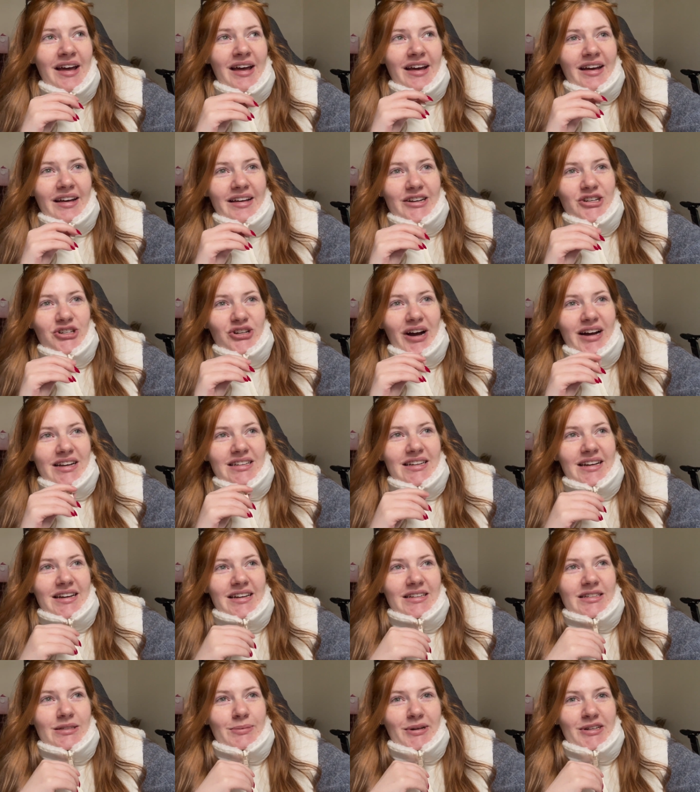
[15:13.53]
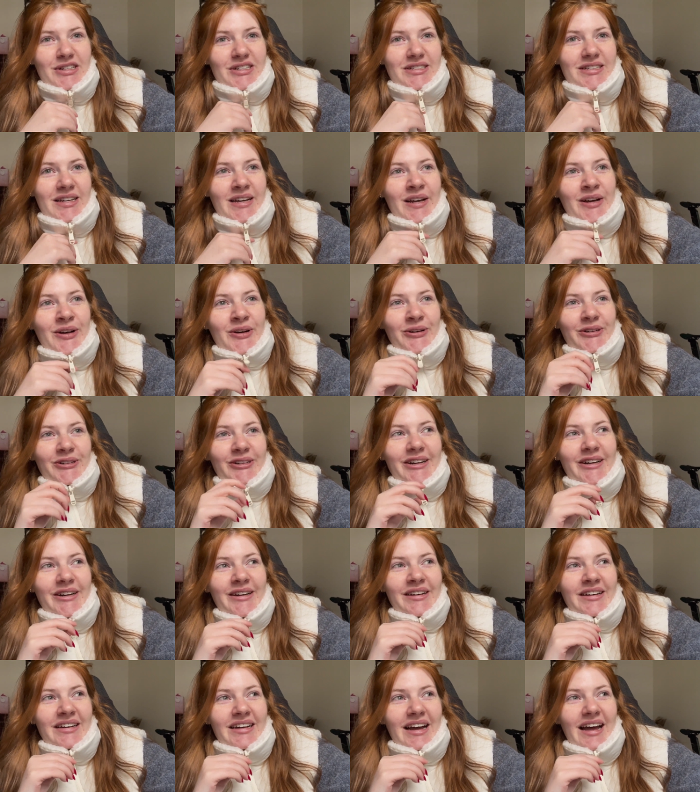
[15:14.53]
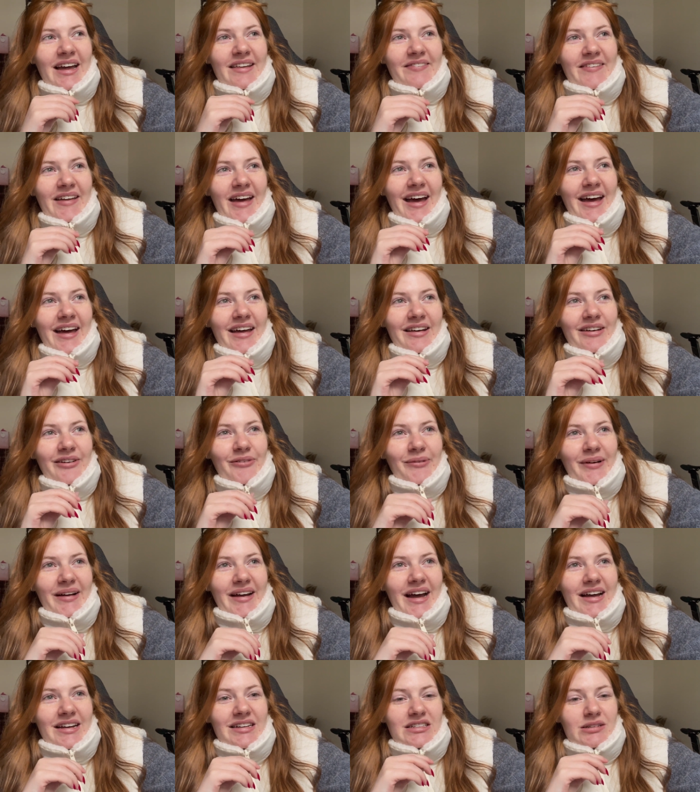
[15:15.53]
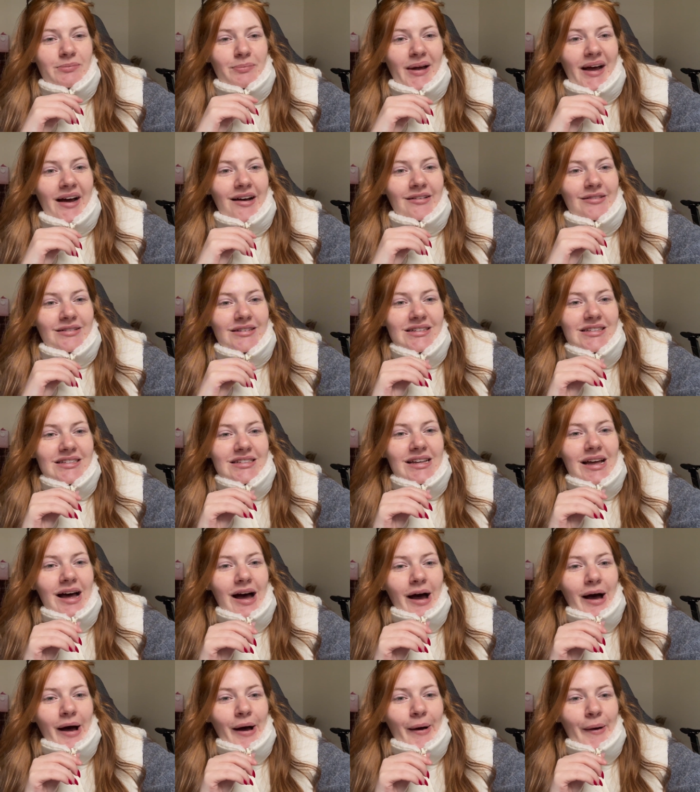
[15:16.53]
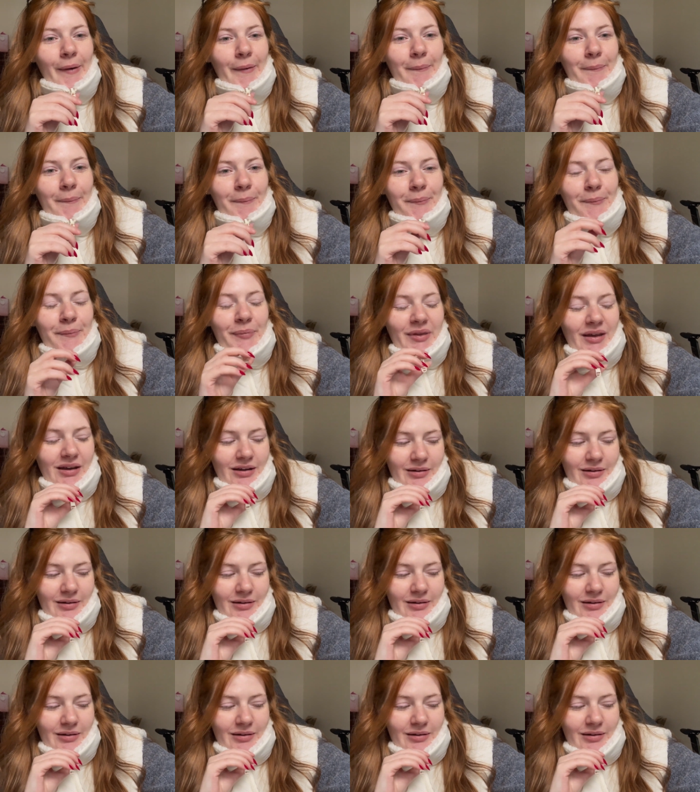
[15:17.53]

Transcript: he tried to eat as much as he could, and then we had to bounce. Um,